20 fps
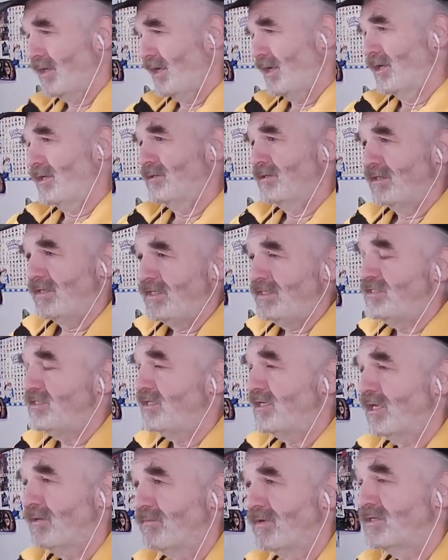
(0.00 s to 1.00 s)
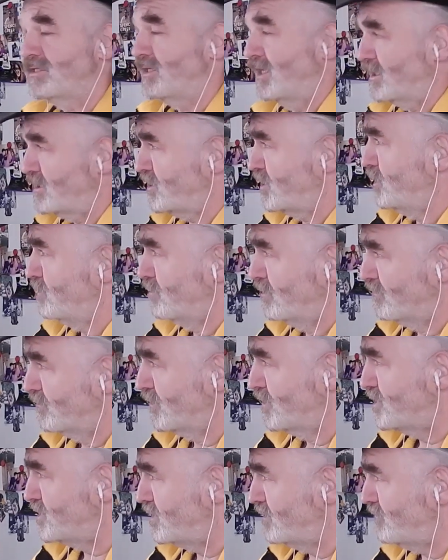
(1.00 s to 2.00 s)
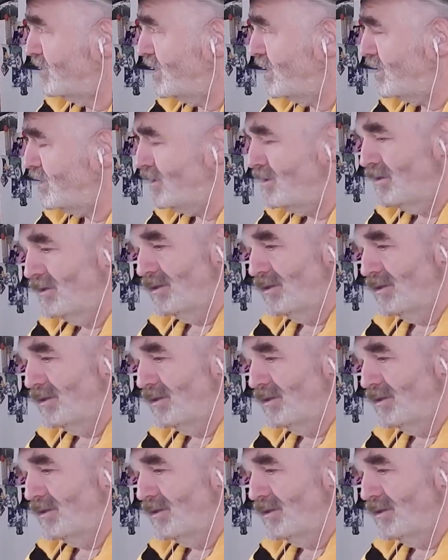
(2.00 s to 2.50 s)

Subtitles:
And Easyam is an executable version of that.